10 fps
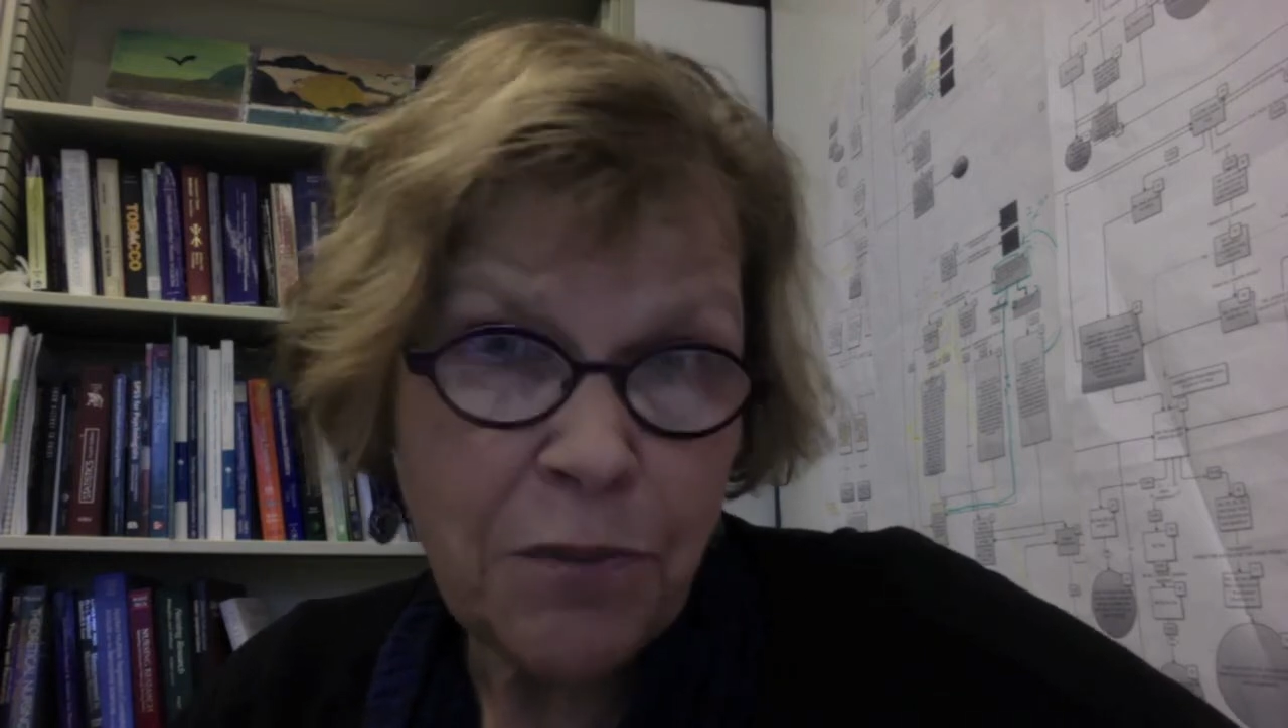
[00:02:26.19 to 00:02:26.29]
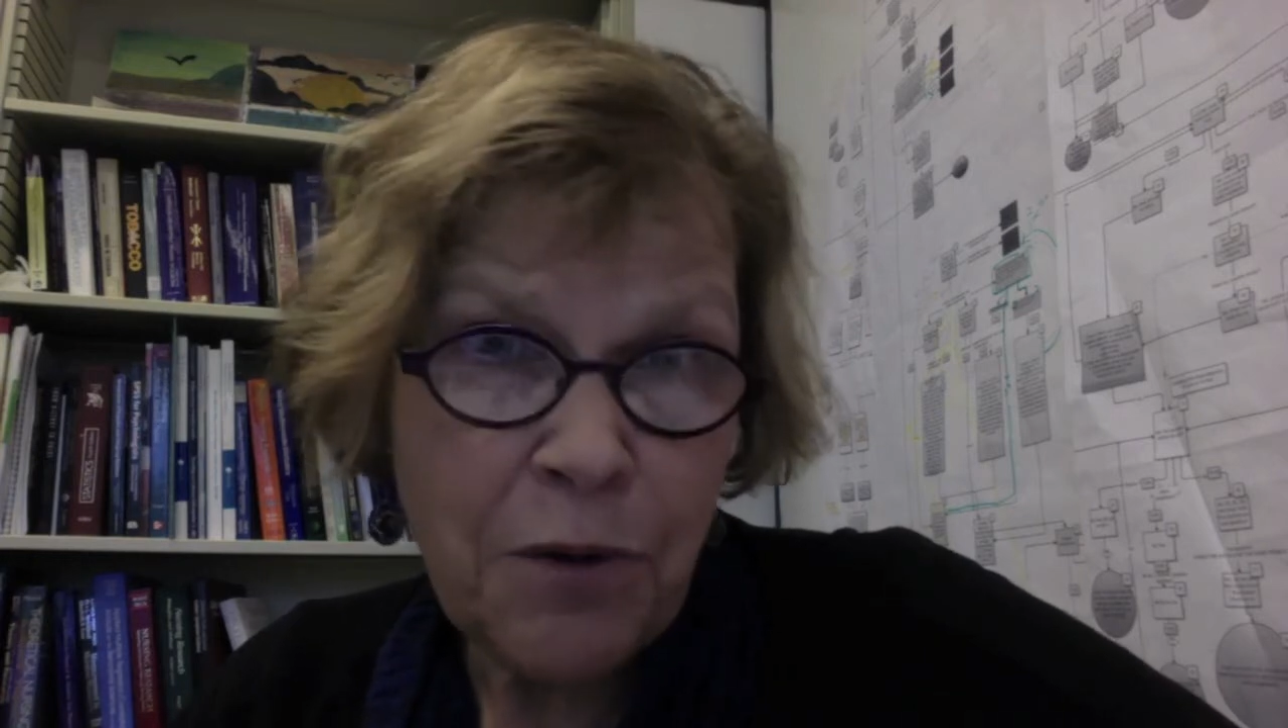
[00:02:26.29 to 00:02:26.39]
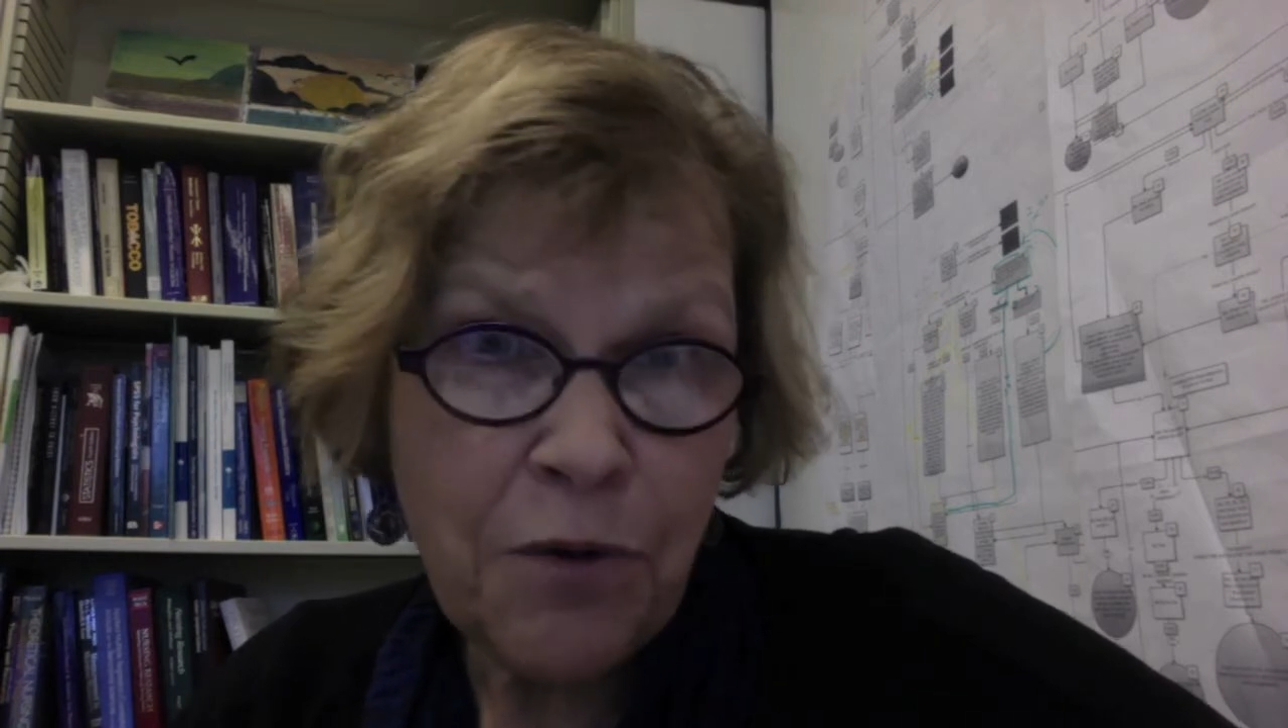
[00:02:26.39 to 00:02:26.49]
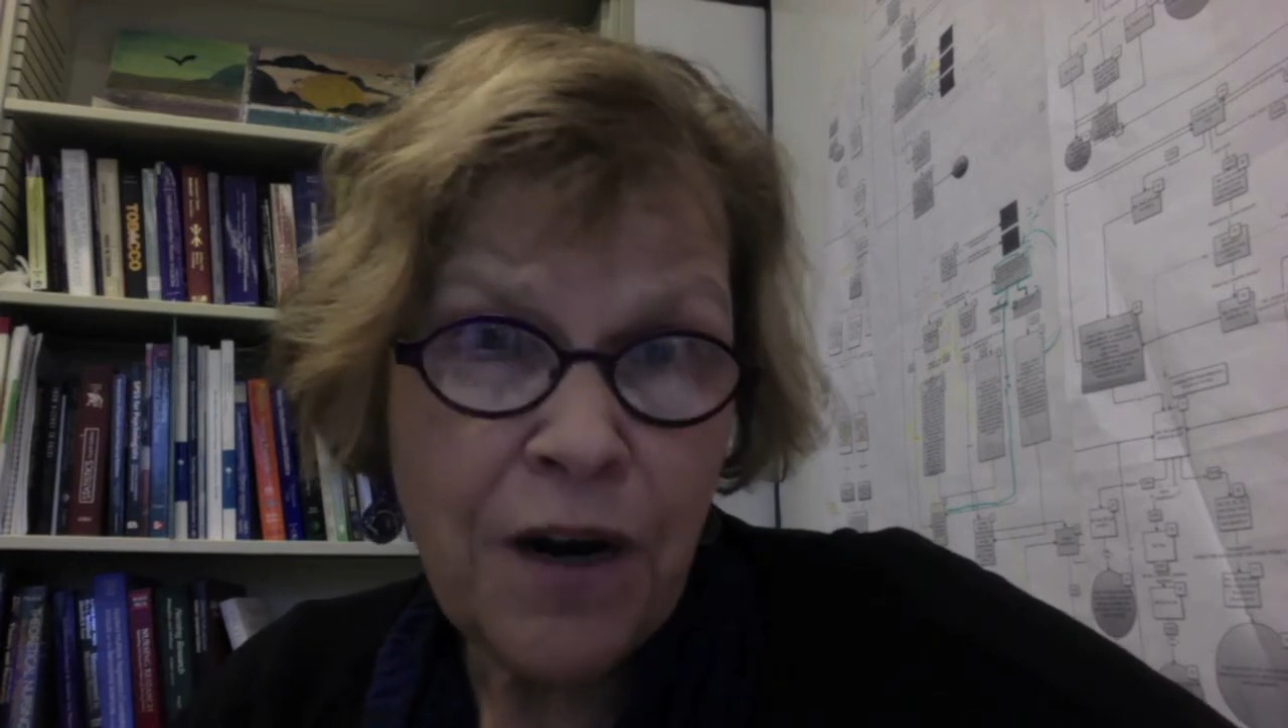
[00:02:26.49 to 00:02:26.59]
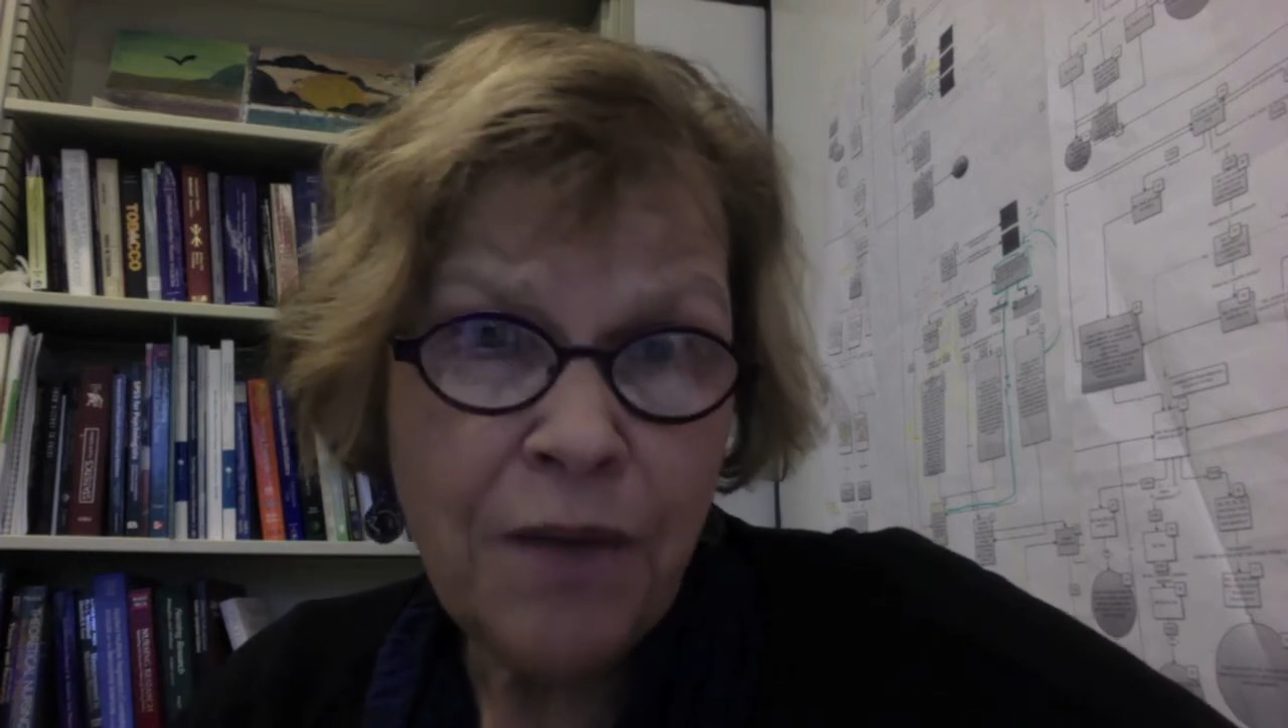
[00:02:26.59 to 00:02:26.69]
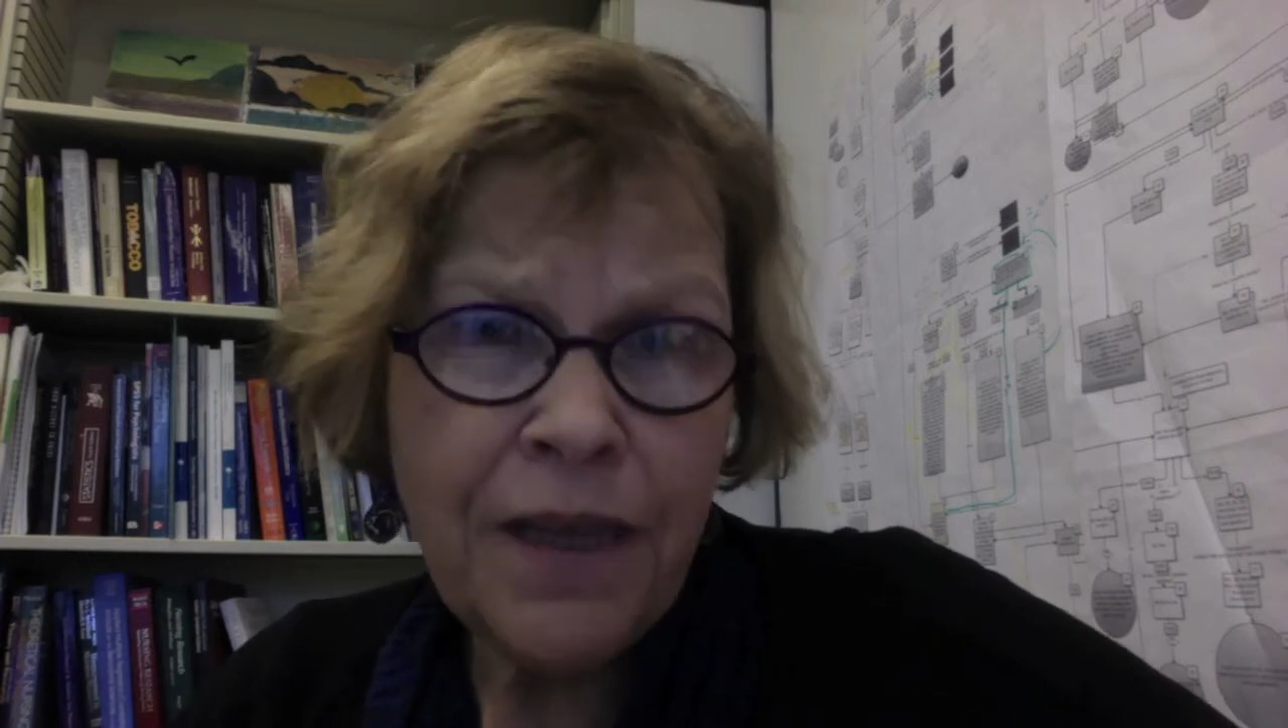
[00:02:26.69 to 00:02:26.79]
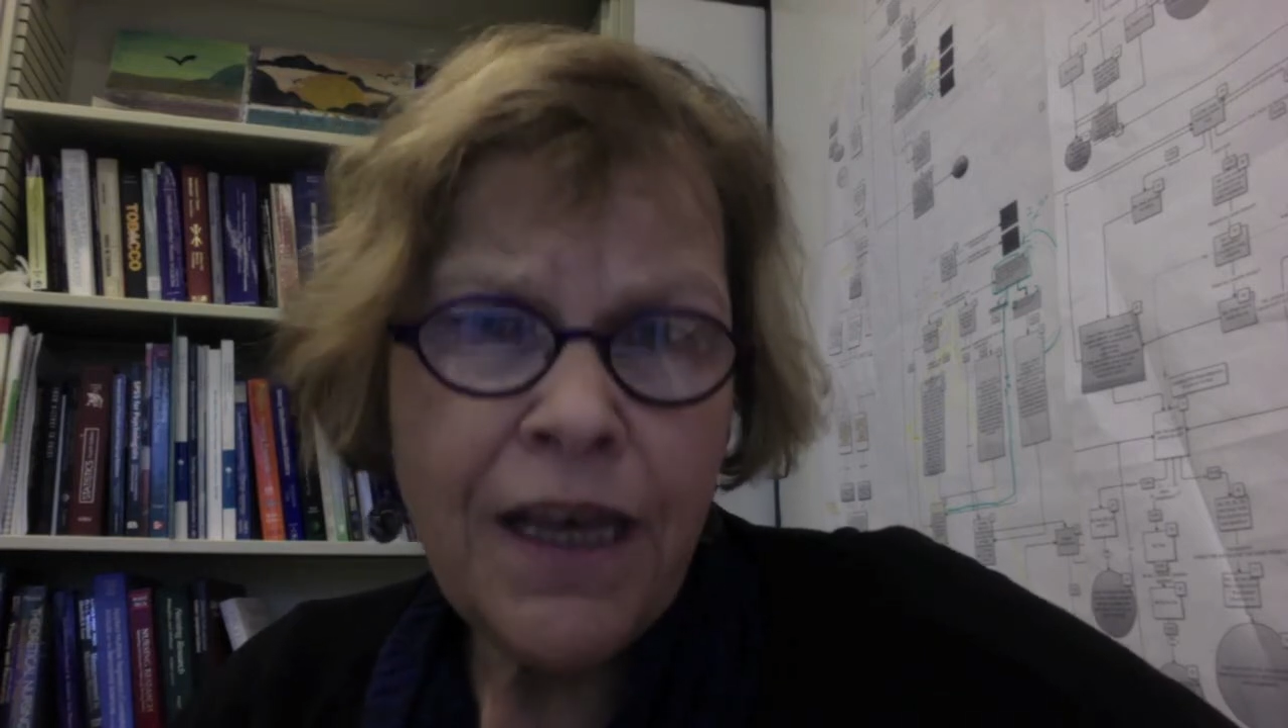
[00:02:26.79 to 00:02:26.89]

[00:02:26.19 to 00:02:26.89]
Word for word: Program.